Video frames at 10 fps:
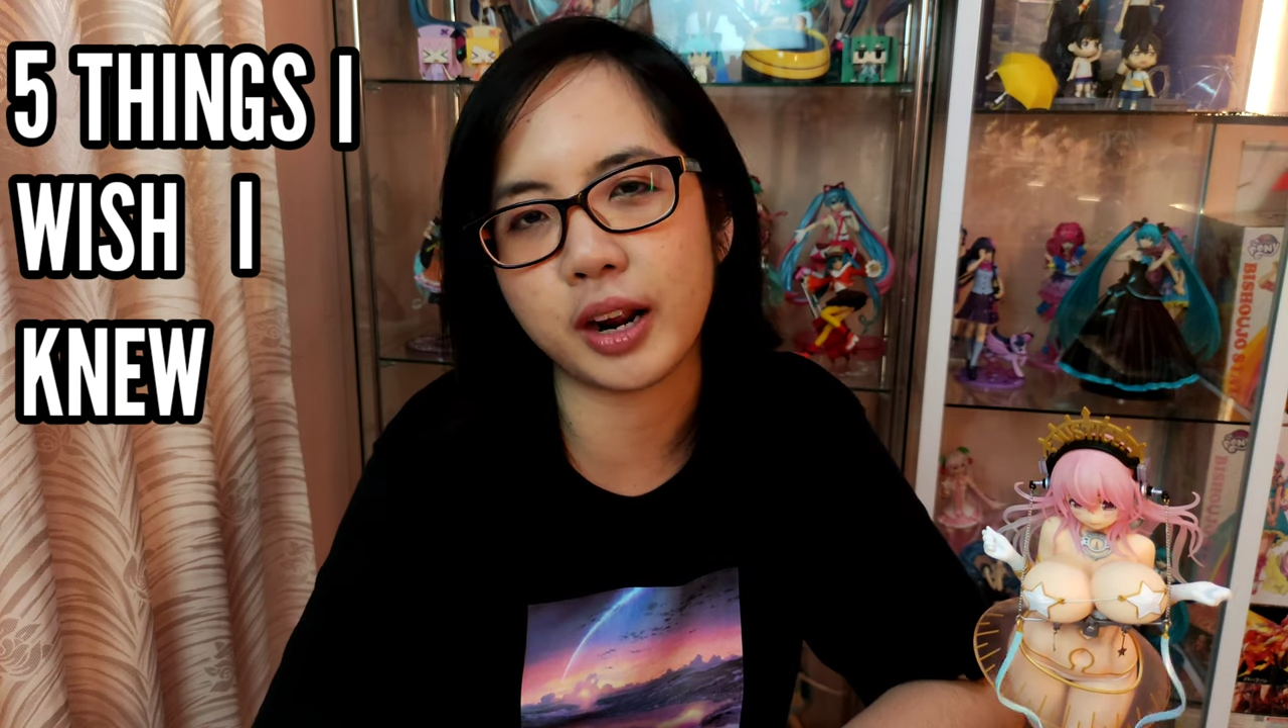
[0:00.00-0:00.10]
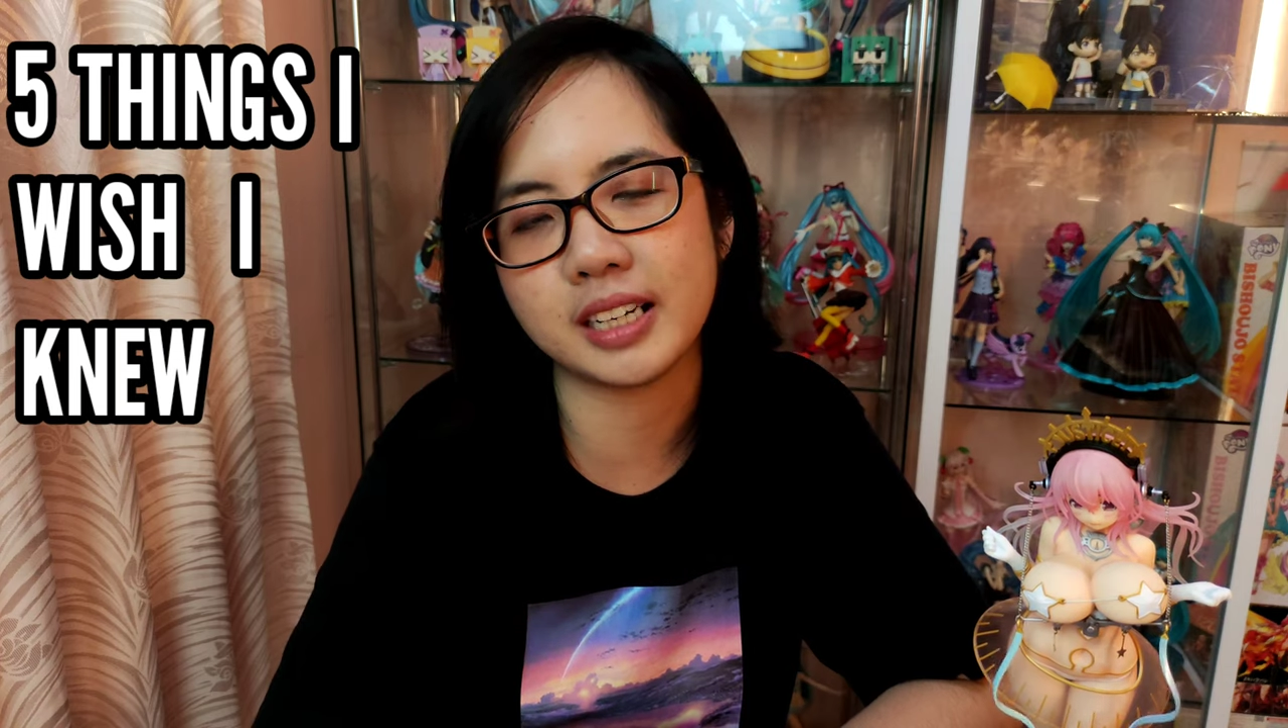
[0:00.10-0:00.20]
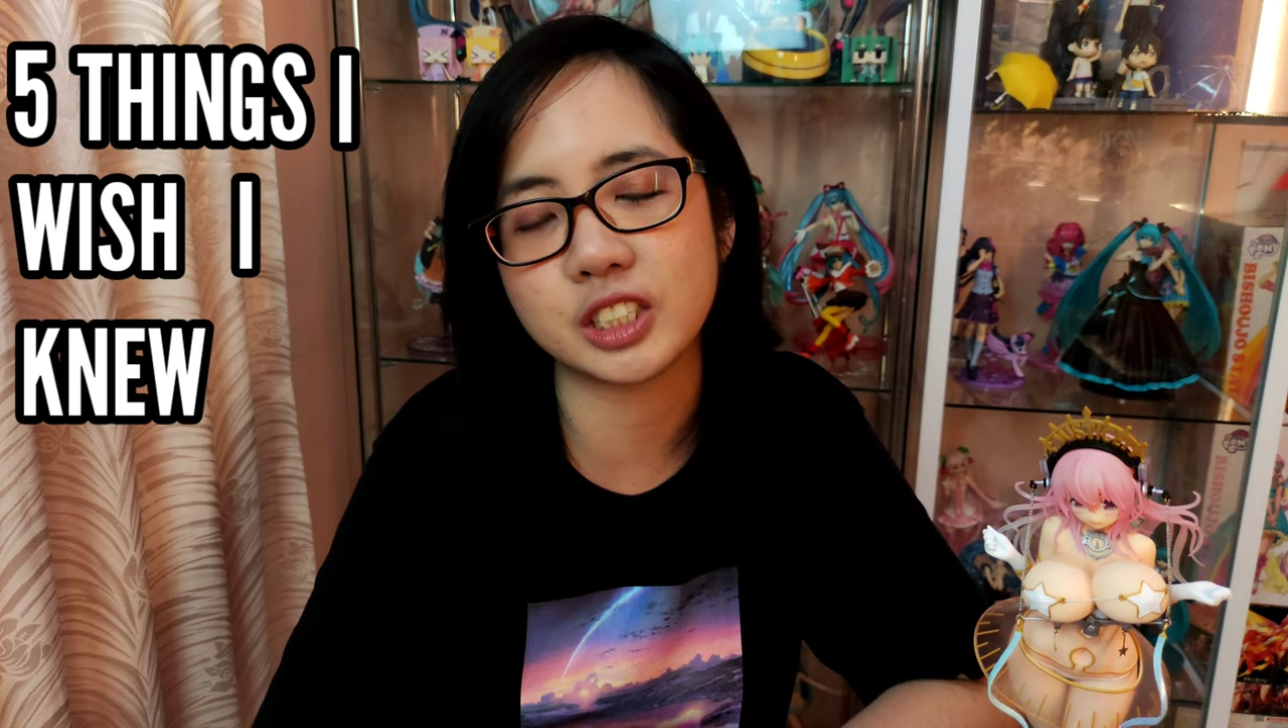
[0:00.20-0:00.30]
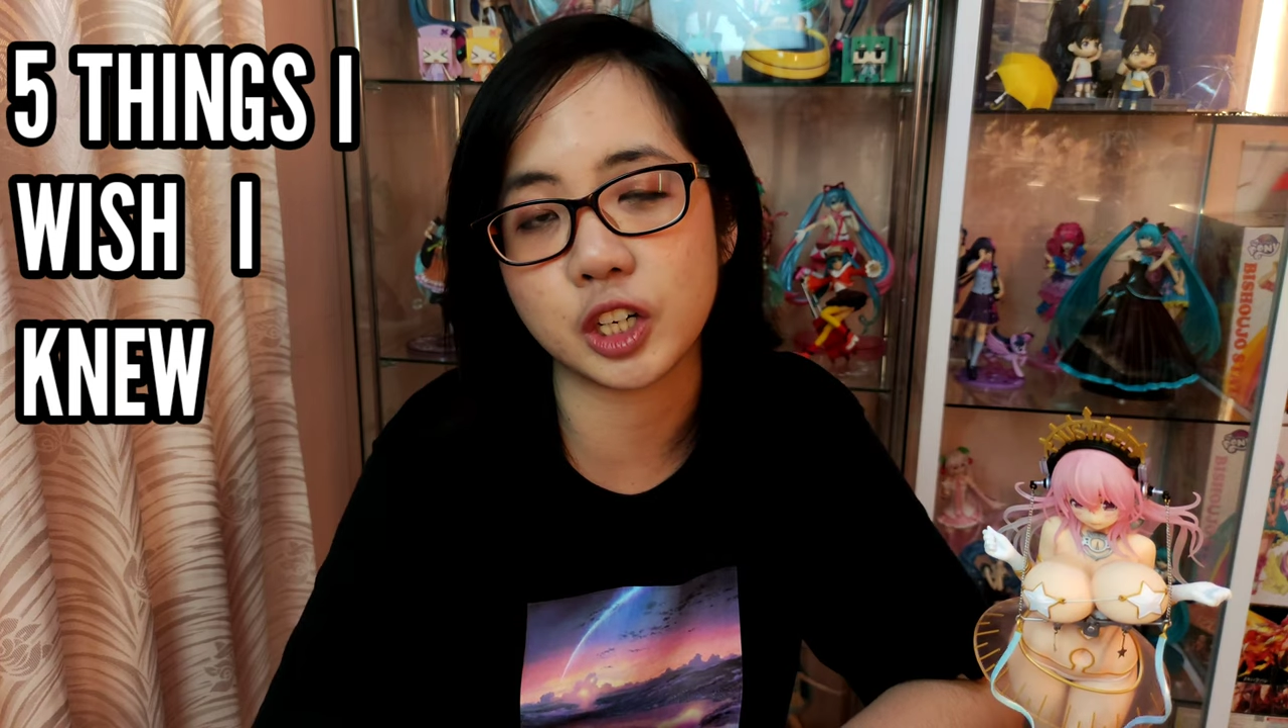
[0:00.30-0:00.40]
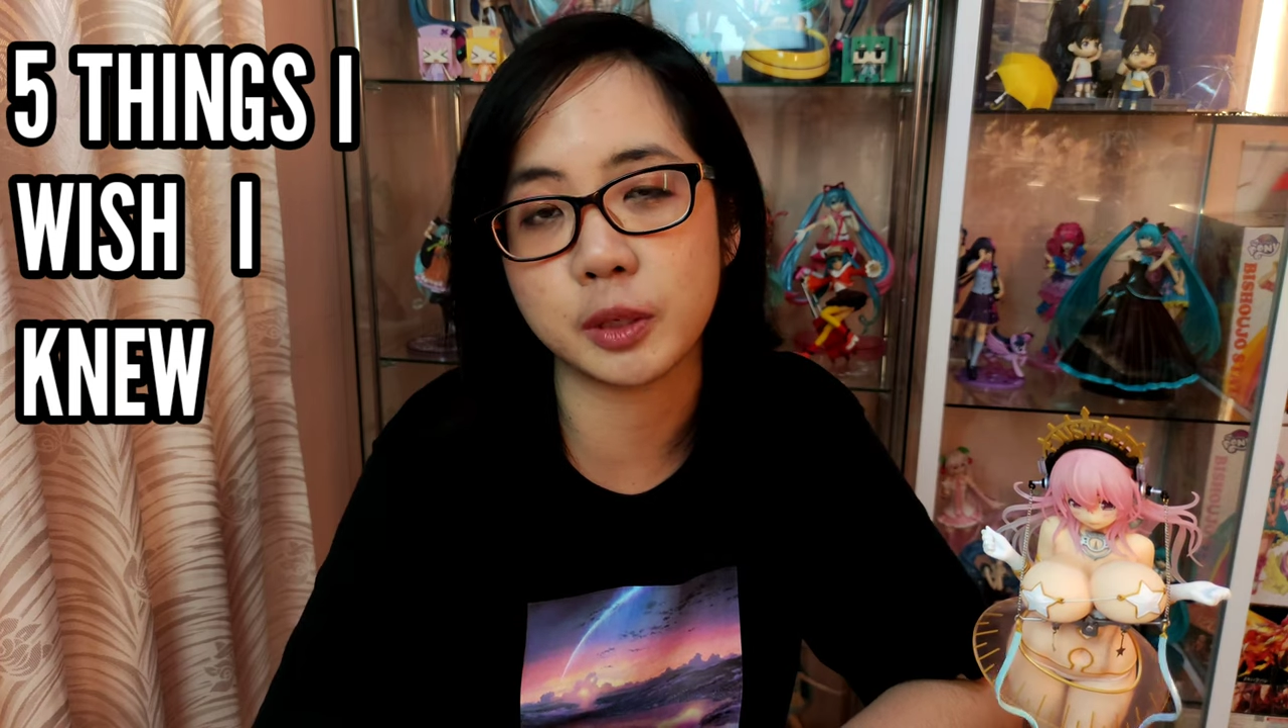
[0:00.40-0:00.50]
I
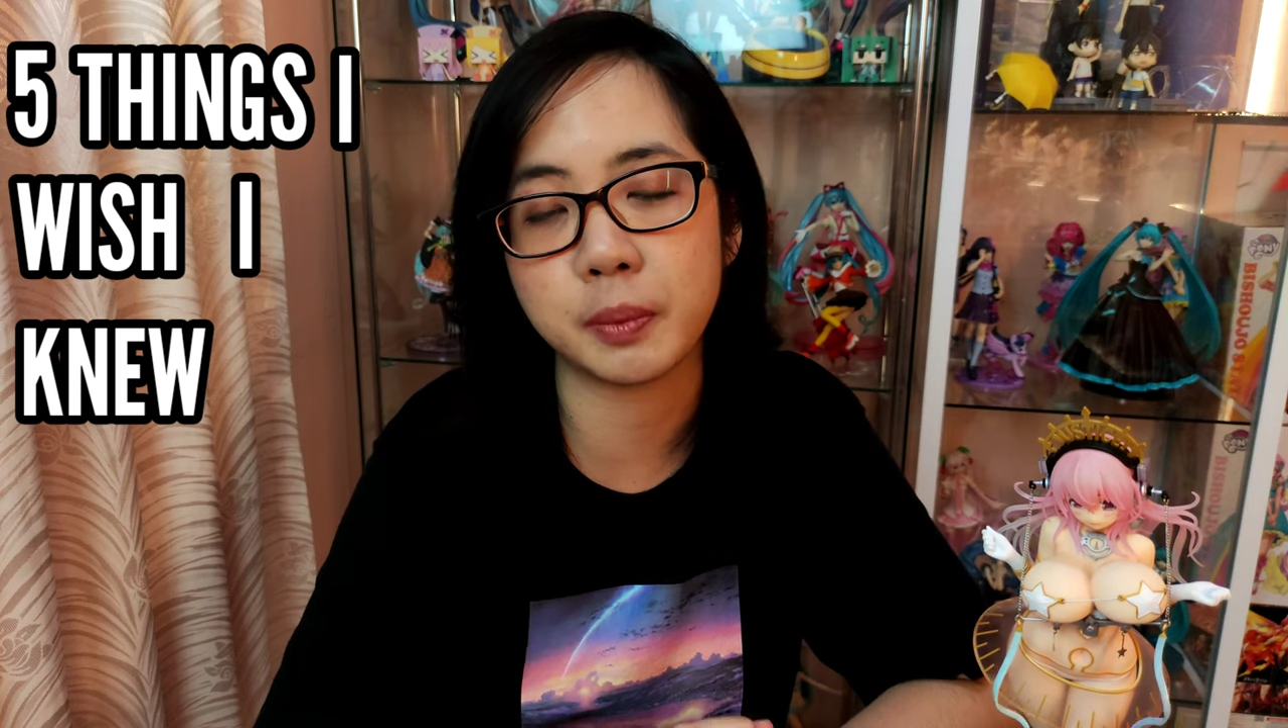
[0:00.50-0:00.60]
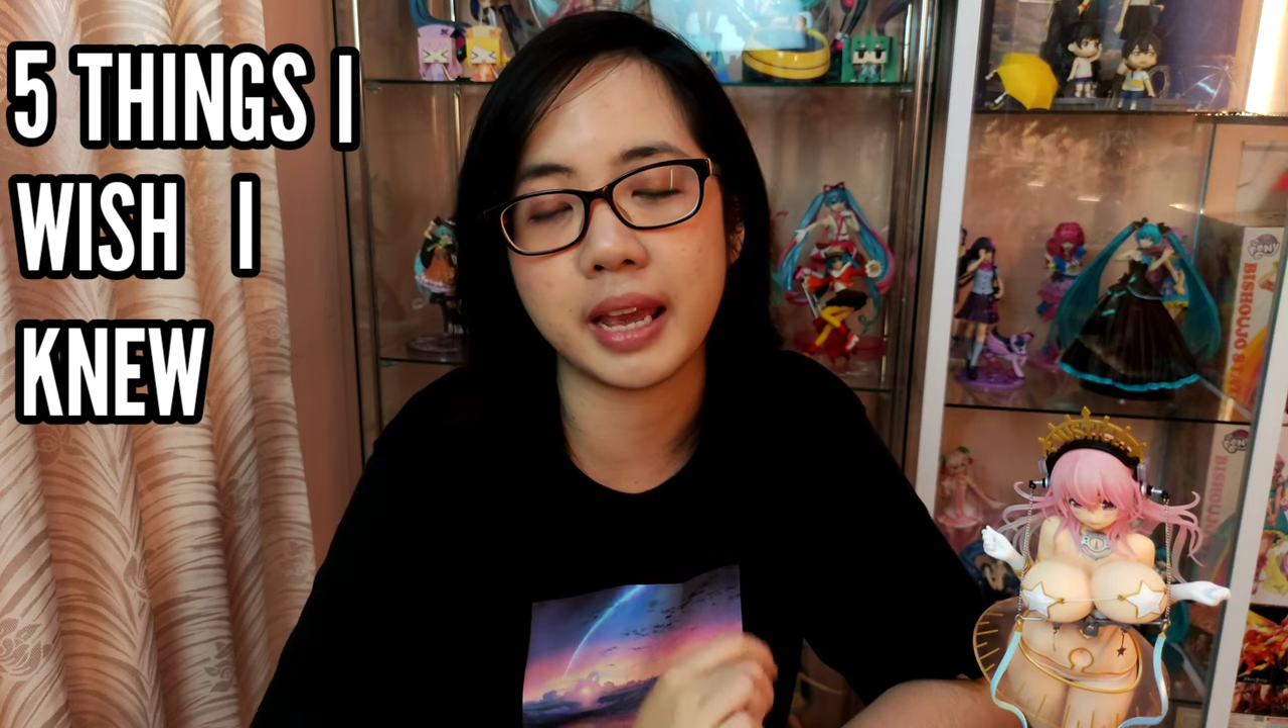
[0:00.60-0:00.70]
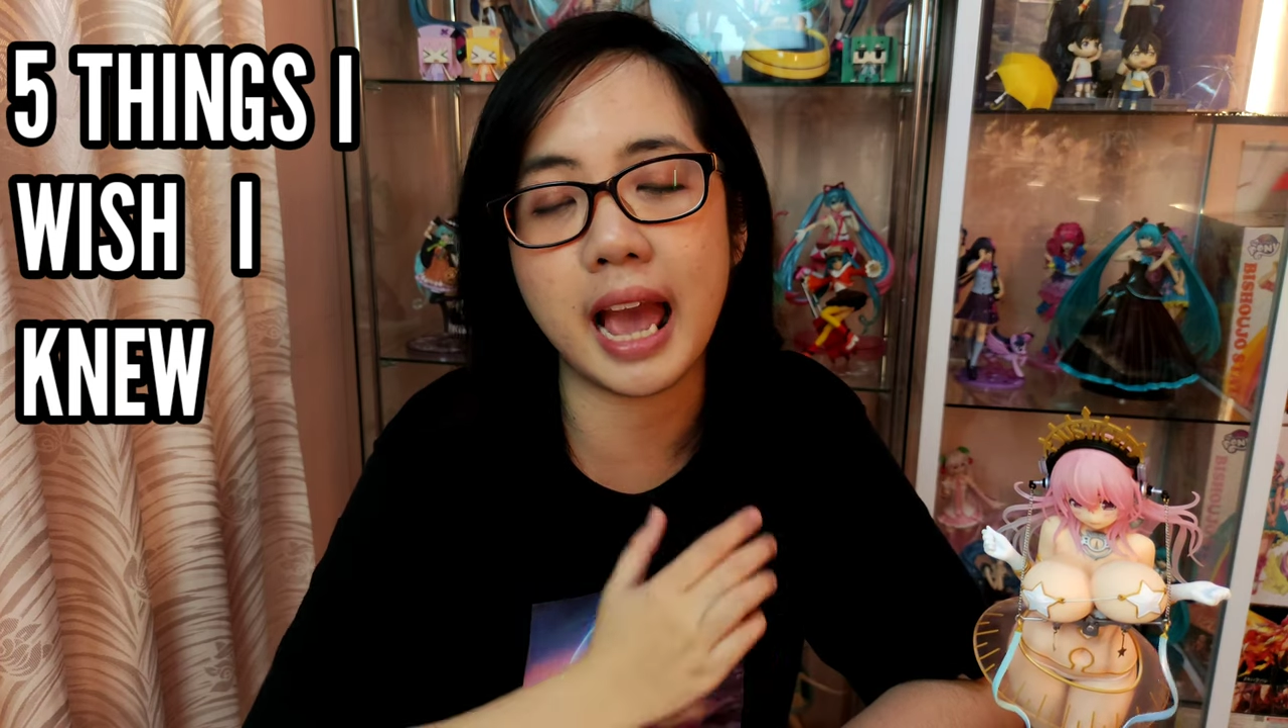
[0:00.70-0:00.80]
started my